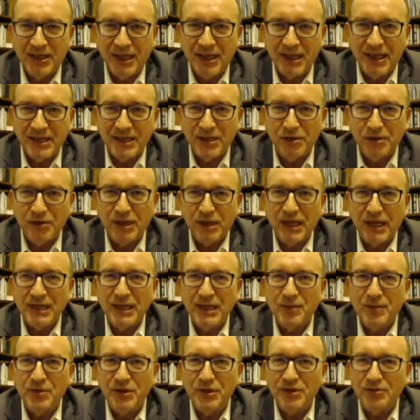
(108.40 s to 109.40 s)
NATO look
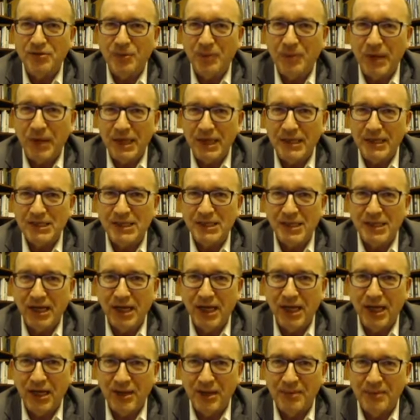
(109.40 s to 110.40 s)
like they want to replace
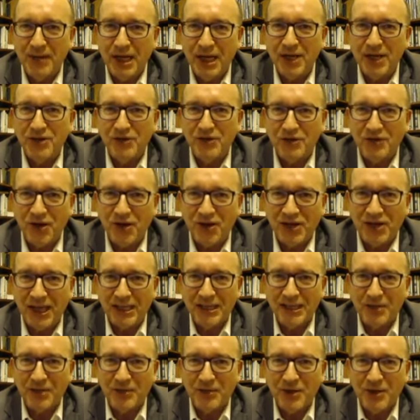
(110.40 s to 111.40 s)
the manager of the
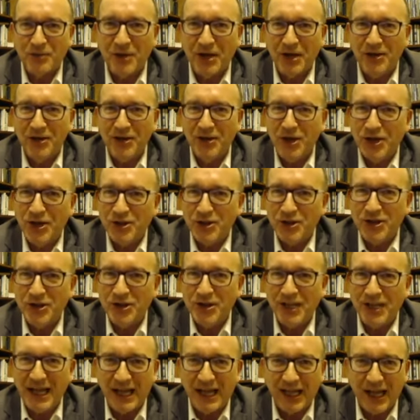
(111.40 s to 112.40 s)
theatre with one to
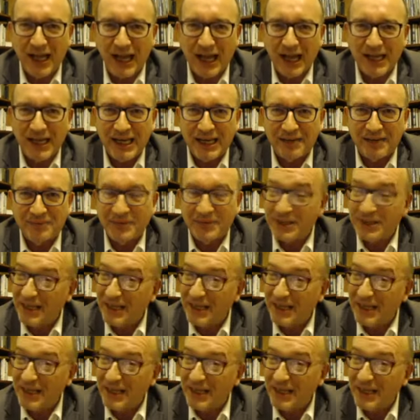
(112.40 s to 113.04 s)
their liking.